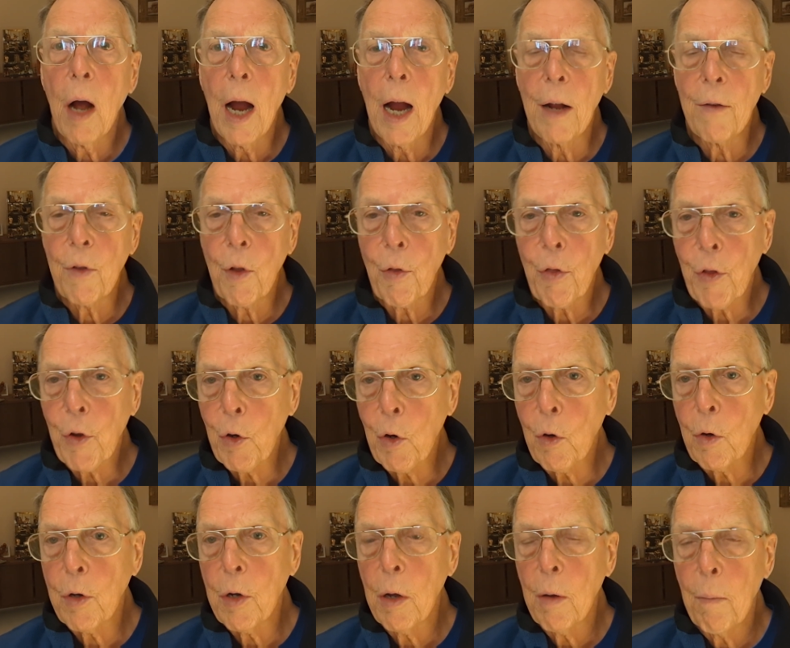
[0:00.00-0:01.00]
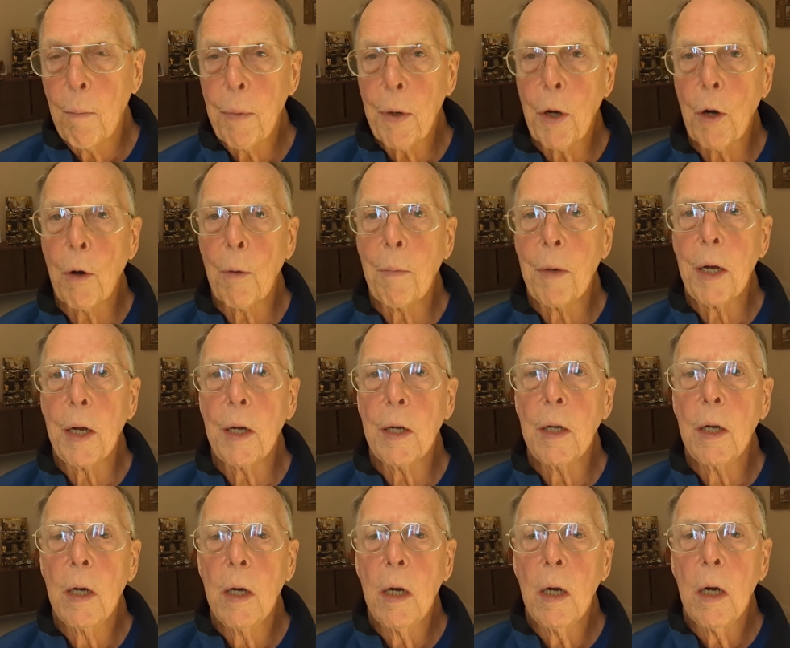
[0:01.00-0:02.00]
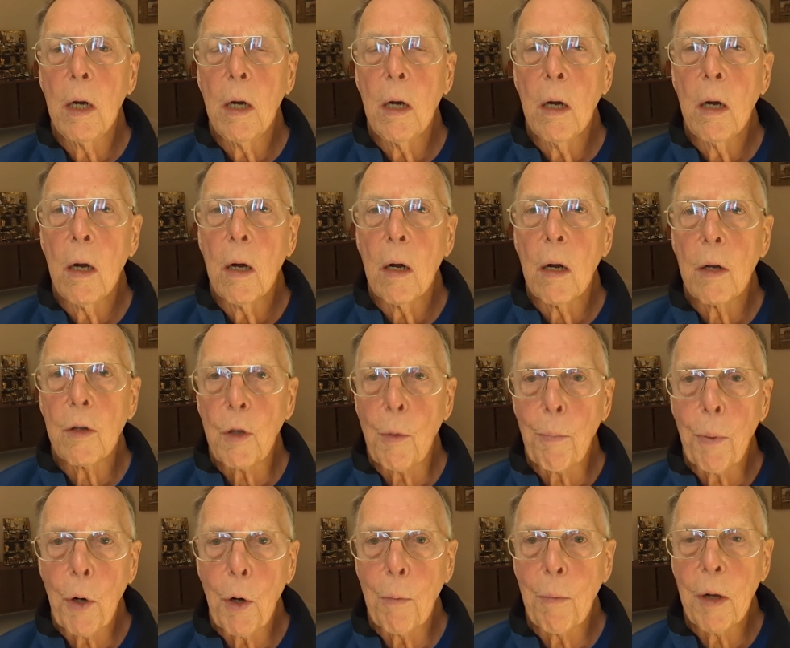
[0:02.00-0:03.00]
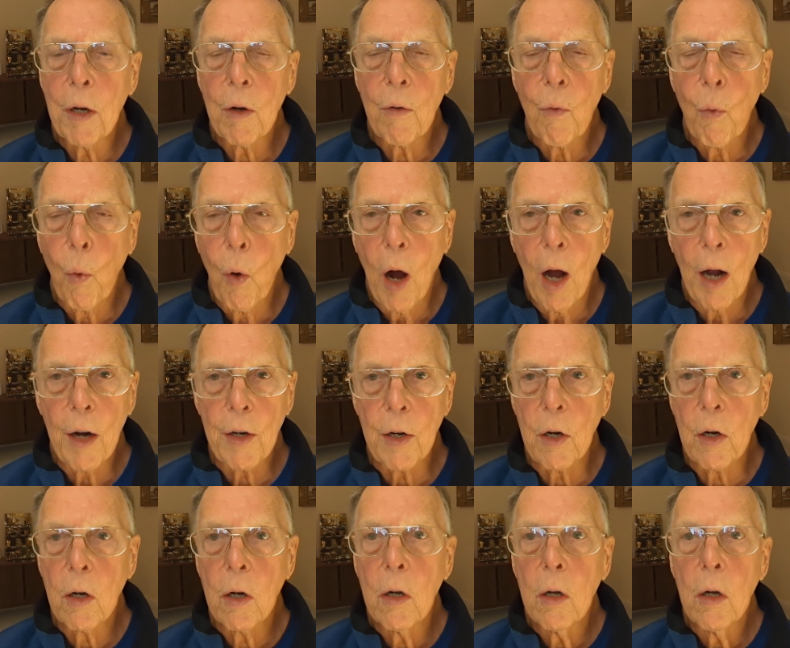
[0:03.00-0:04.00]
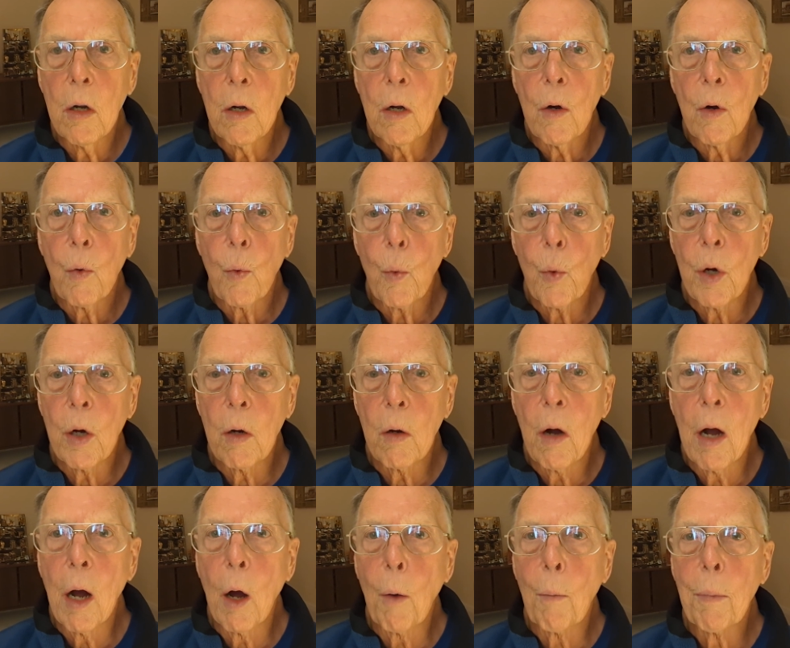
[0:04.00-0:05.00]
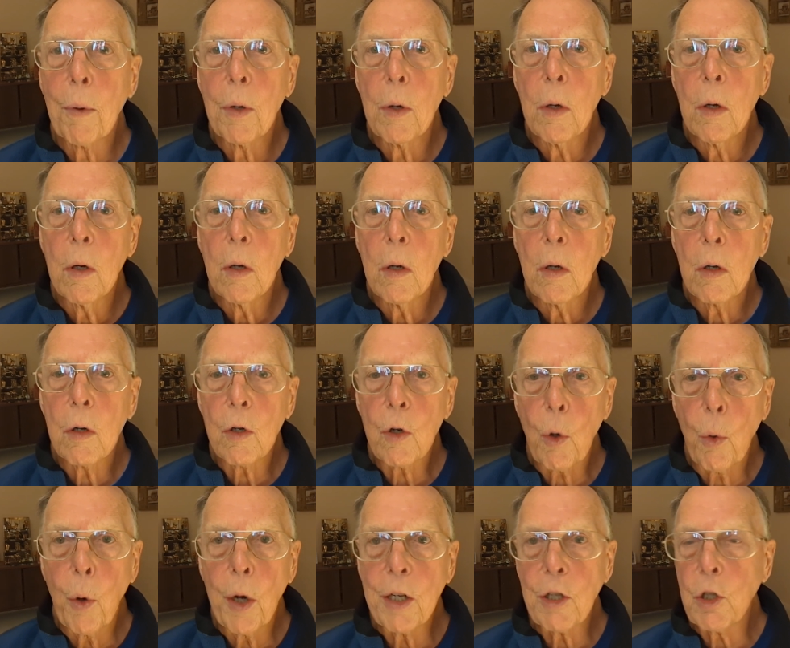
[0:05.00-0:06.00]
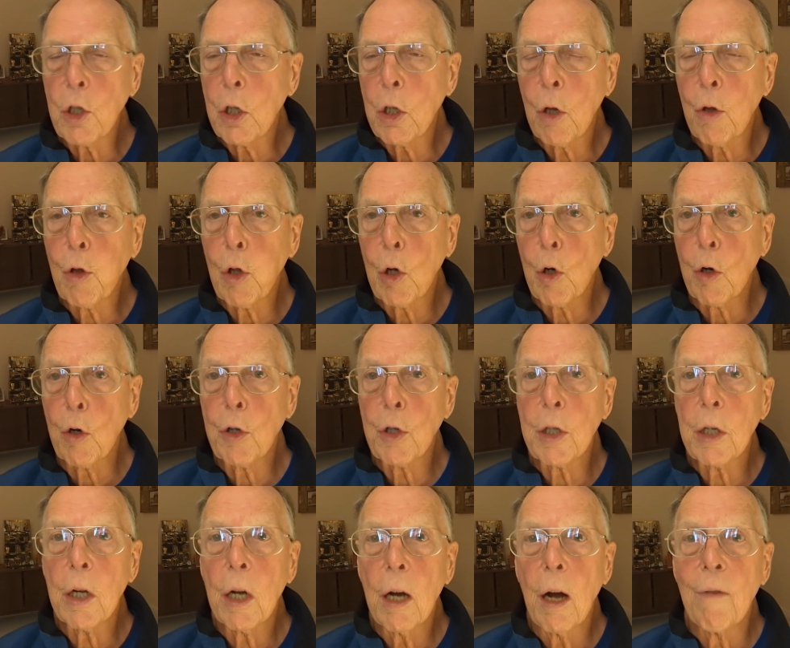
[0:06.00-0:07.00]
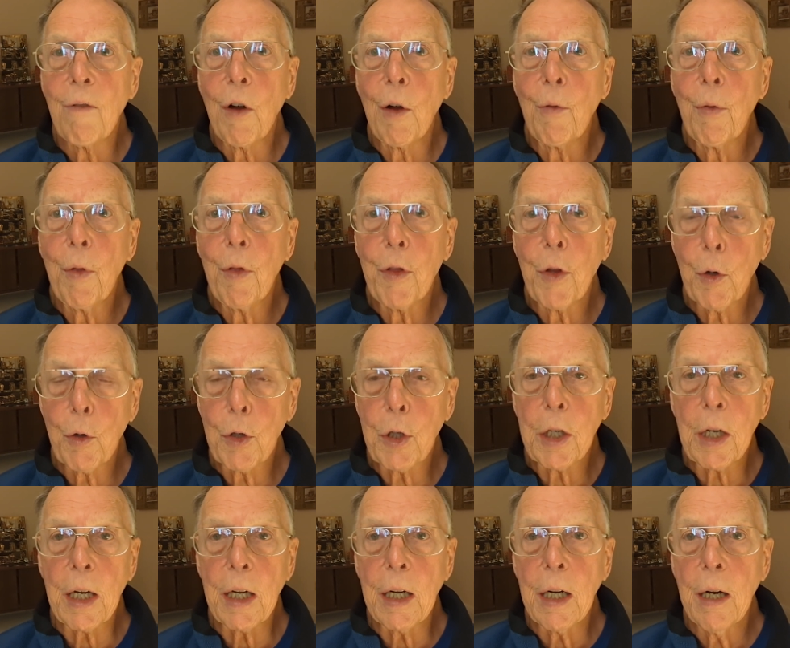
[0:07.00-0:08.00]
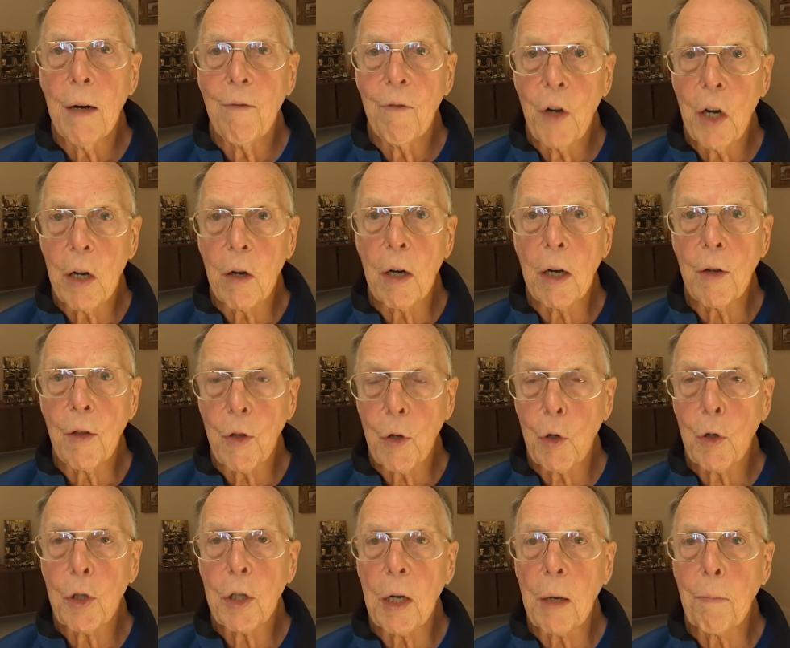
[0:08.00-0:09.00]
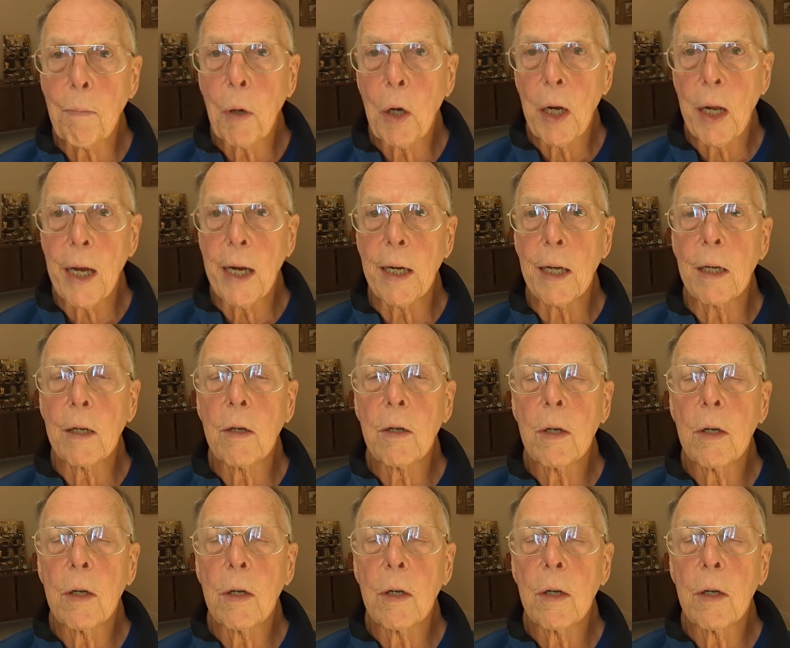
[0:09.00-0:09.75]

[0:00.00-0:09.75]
And the third pyramid, the pyramid of water, will help quench the thirst of a thirsty, very thirsty planet.